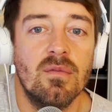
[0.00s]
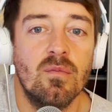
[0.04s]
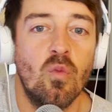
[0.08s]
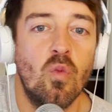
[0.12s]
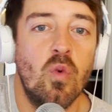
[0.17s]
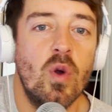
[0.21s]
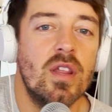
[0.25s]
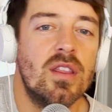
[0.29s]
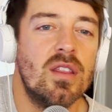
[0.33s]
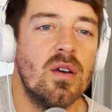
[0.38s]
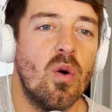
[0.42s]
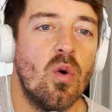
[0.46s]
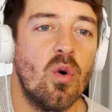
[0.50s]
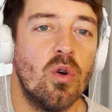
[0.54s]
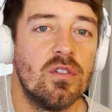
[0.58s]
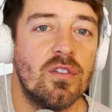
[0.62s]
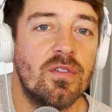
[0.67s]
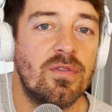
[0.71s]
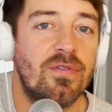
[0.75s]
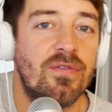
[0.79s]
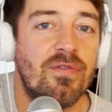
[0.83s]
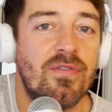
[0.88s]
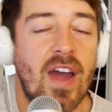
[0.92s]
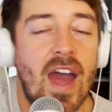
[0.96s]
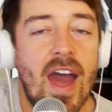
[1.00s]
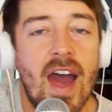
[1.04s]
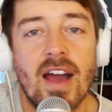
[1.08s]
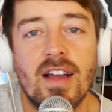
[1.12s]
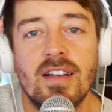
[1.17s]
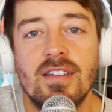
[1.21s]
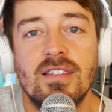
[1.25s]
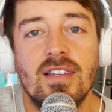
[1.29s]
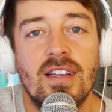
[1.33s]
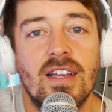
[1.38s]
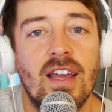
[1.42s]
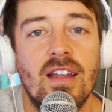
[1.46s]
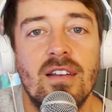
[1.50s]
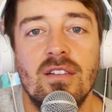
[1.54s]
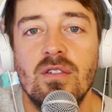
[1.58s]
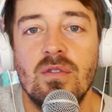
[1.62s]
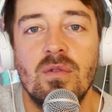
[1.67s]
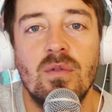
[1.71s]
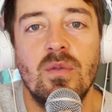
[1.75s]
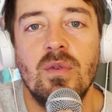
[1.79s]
withhold facts again, dude.